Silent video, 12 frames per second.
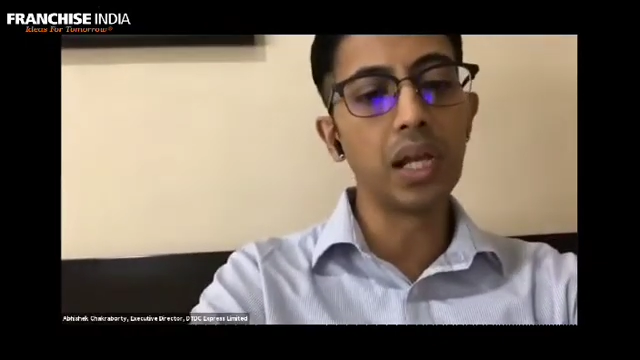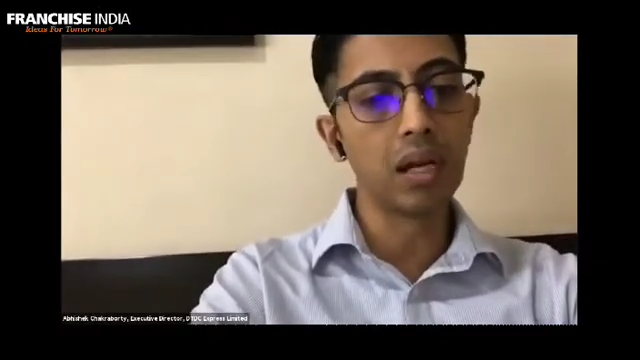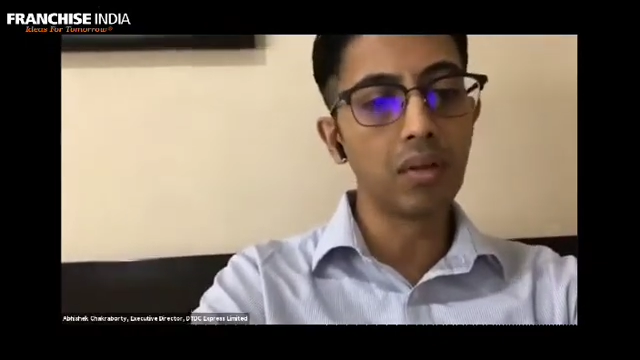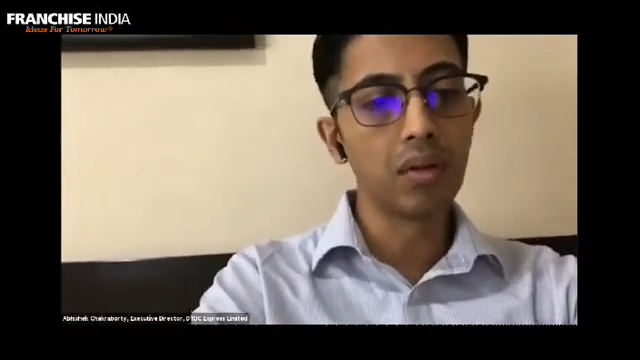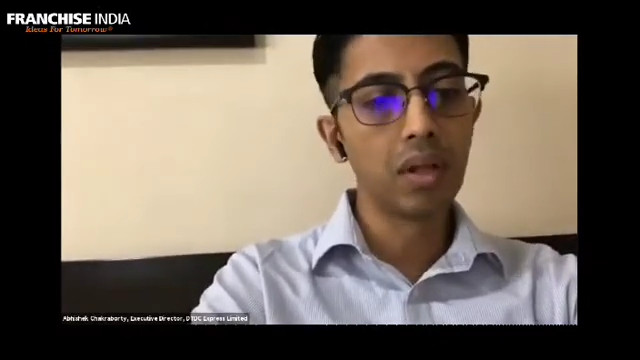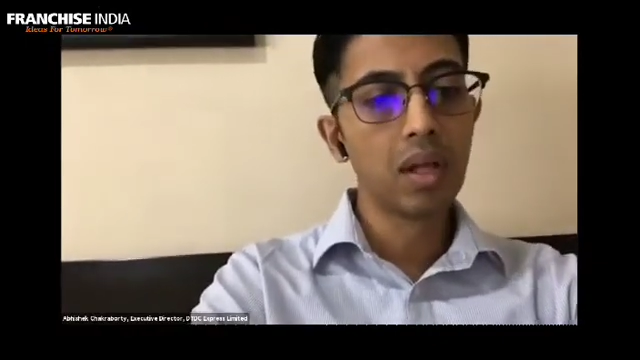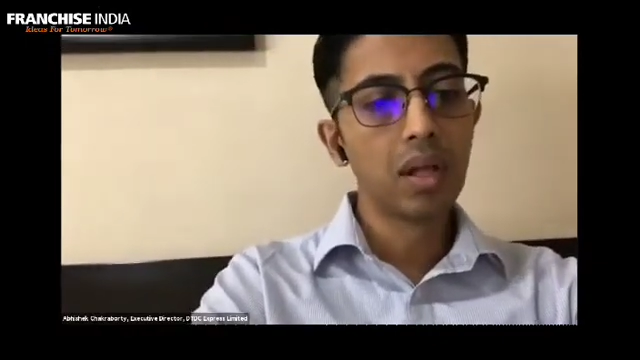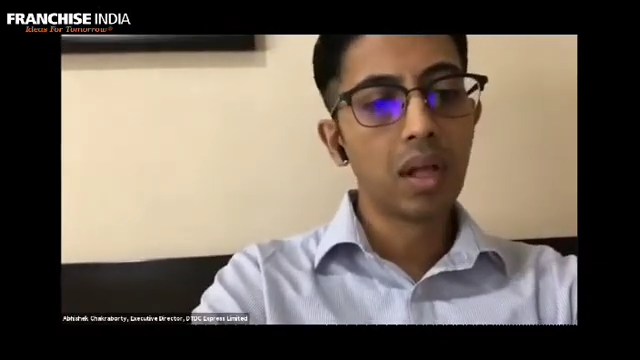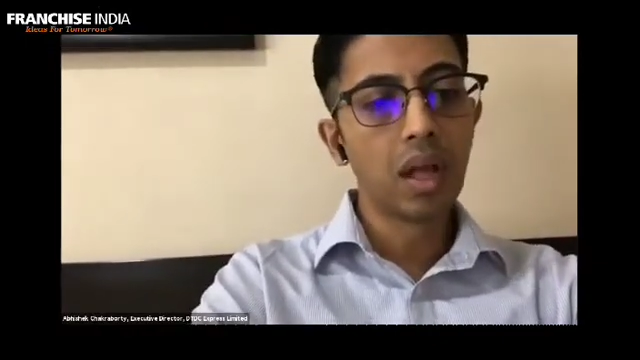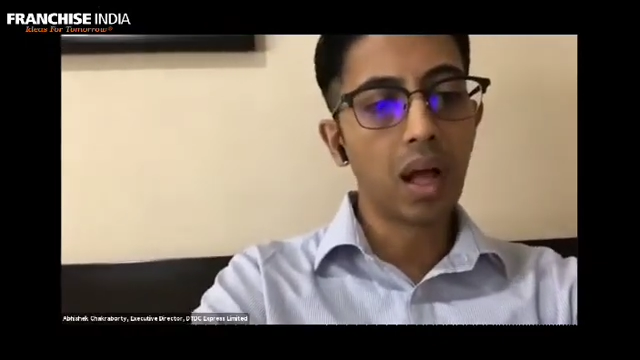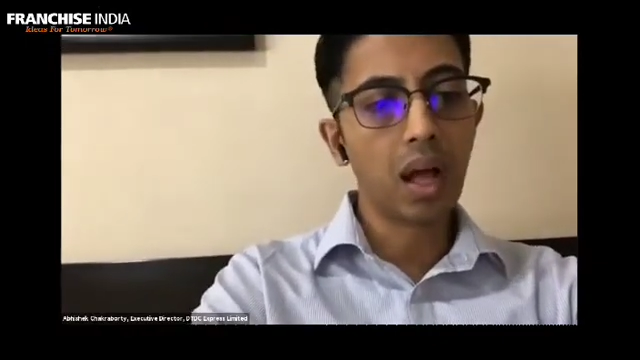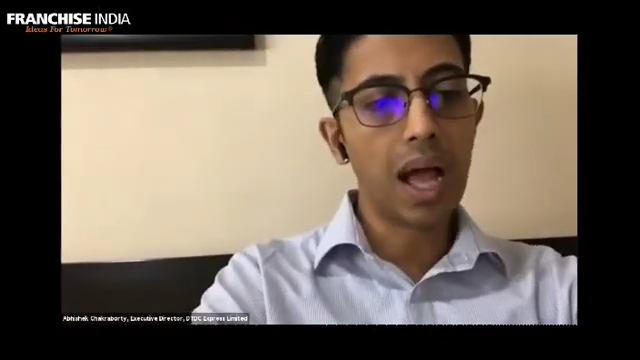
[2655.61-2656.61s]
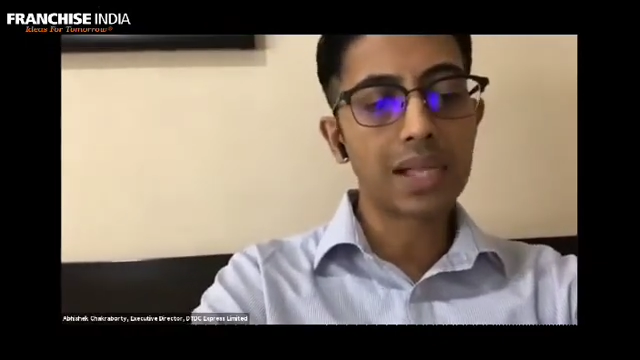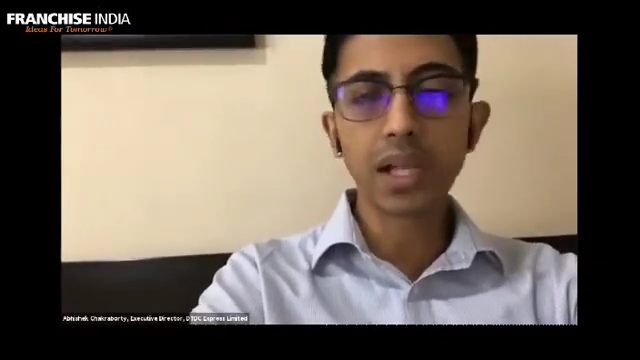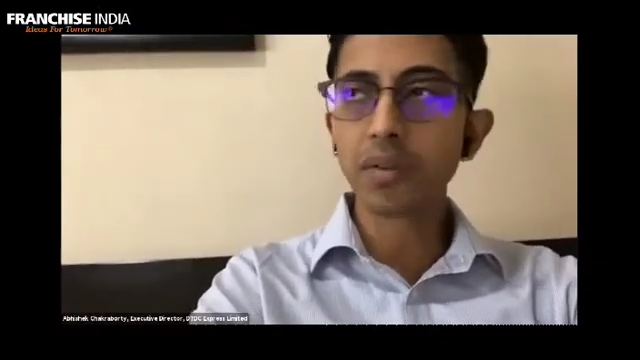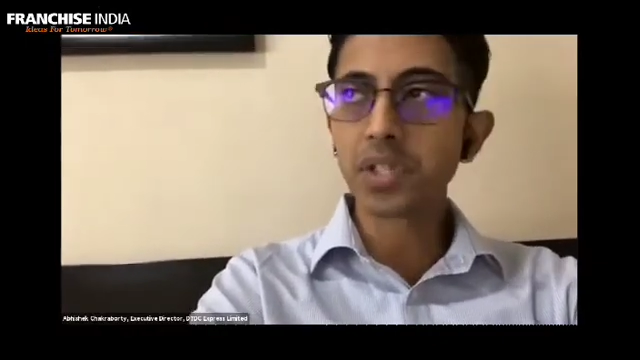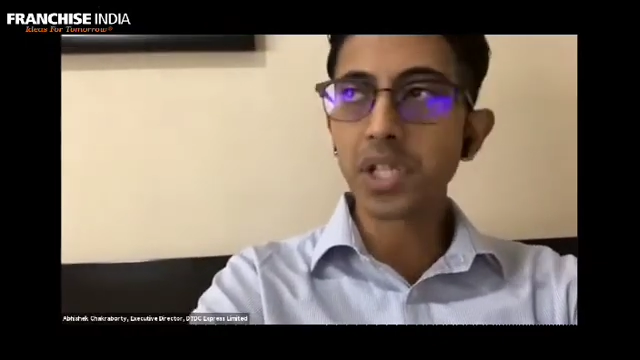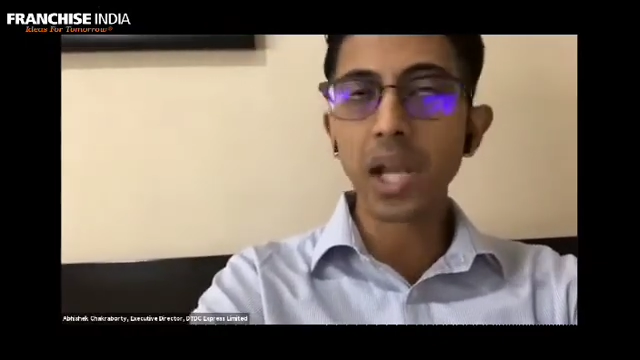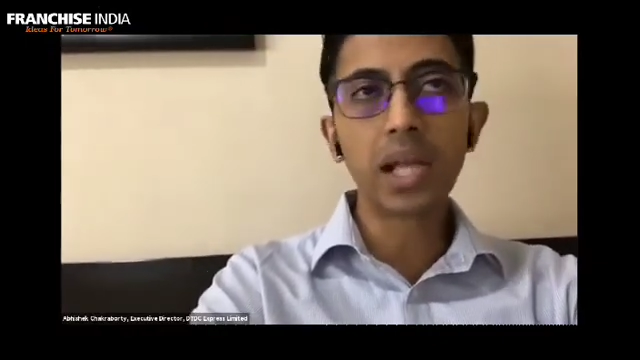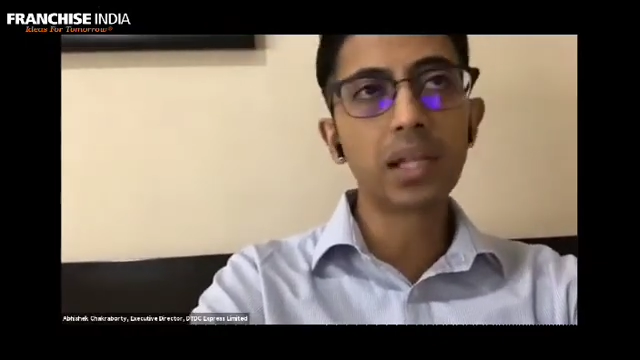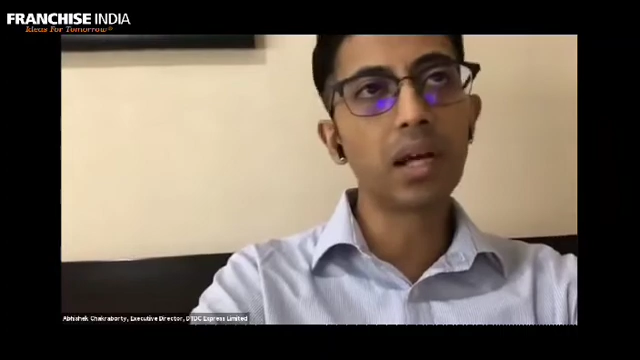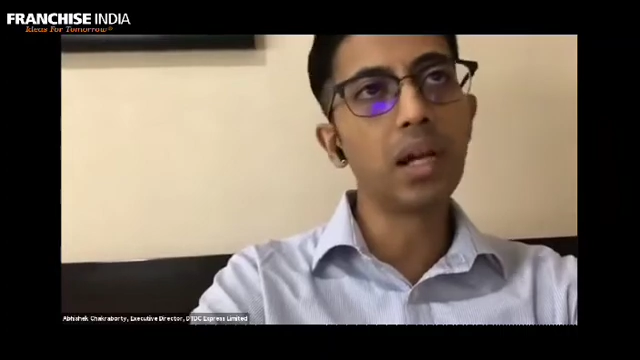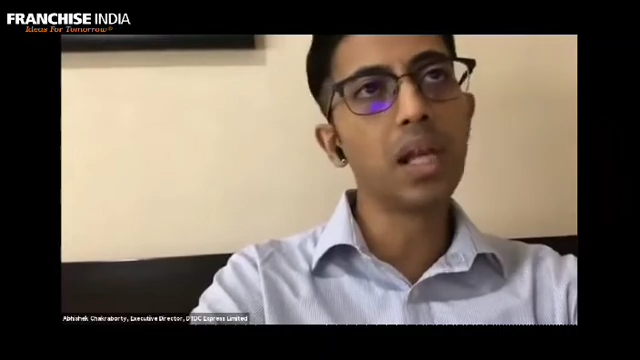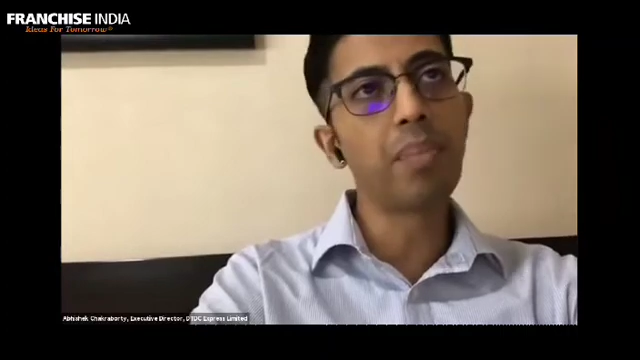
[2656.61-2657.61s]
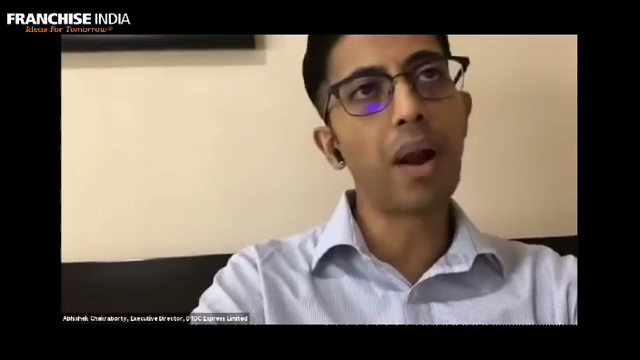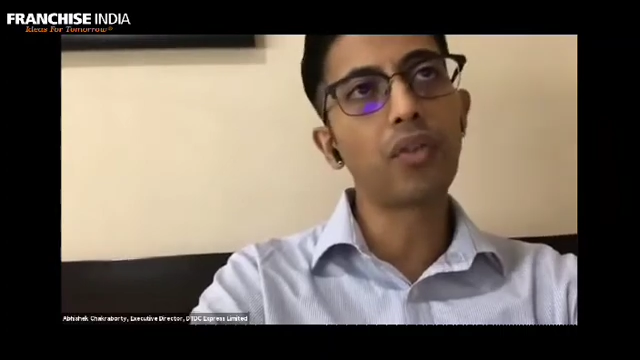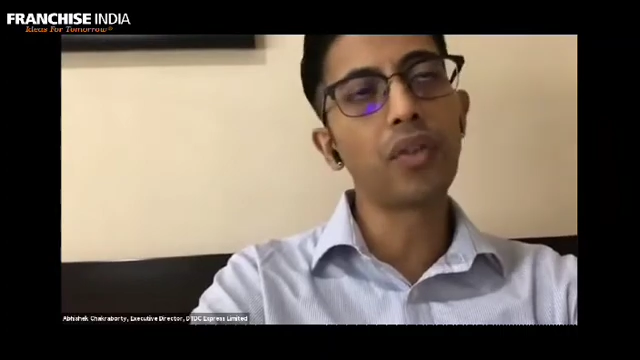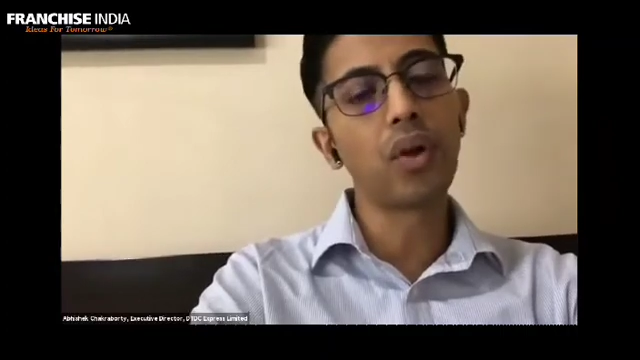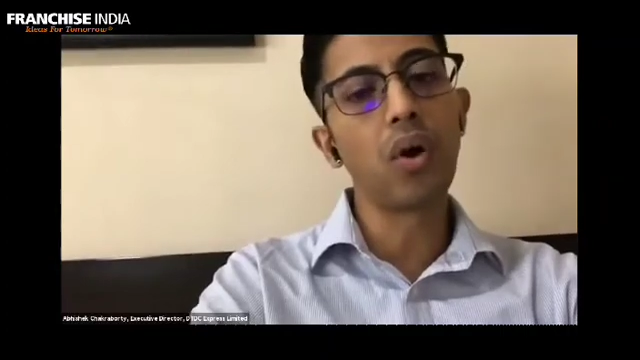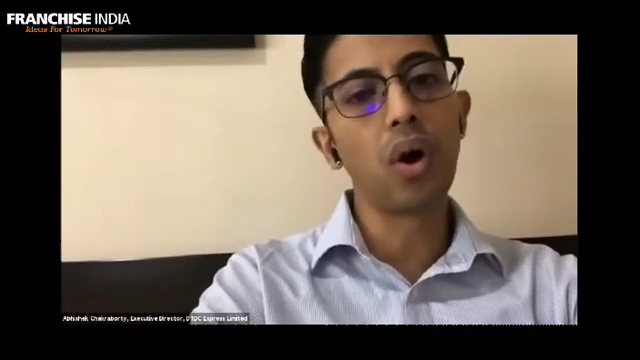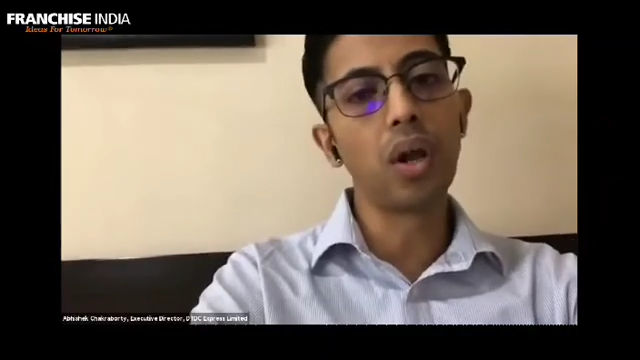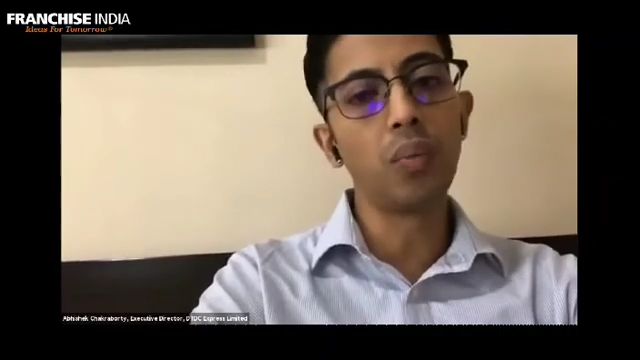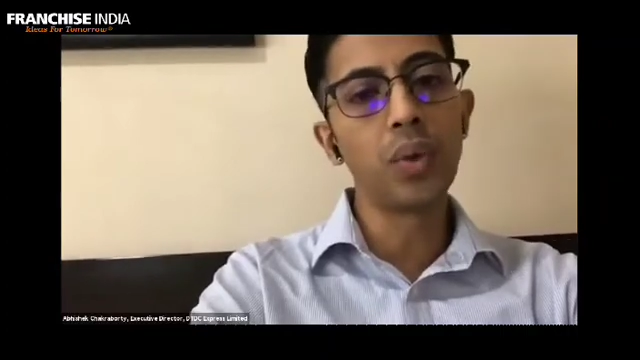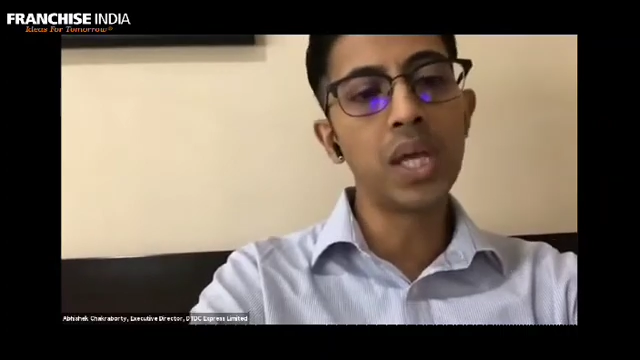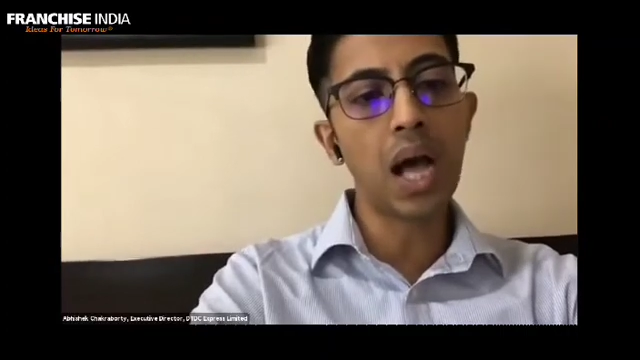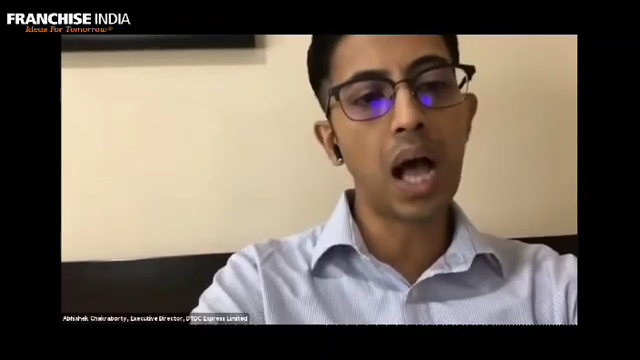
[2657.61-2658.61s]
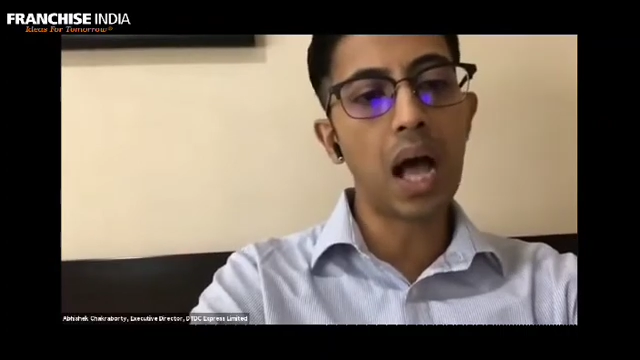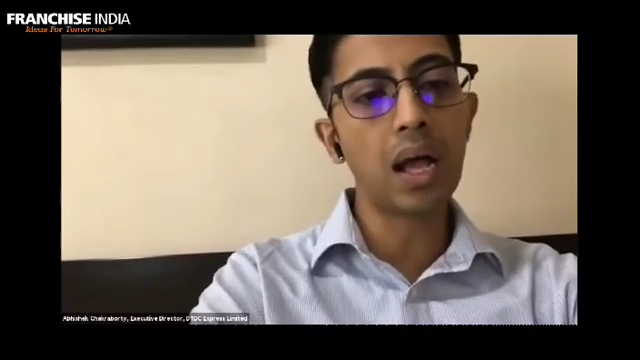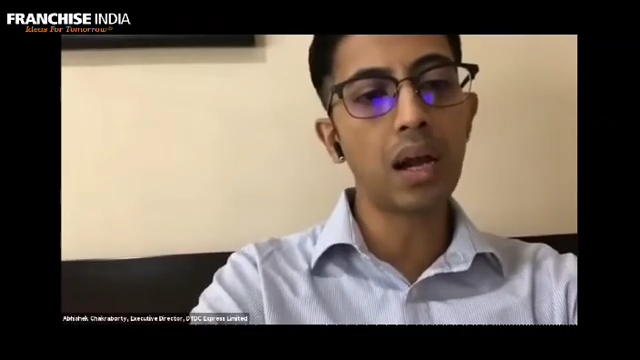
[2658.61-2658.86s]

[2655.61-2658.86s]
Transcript: As I was telling at the early part of the call, we are a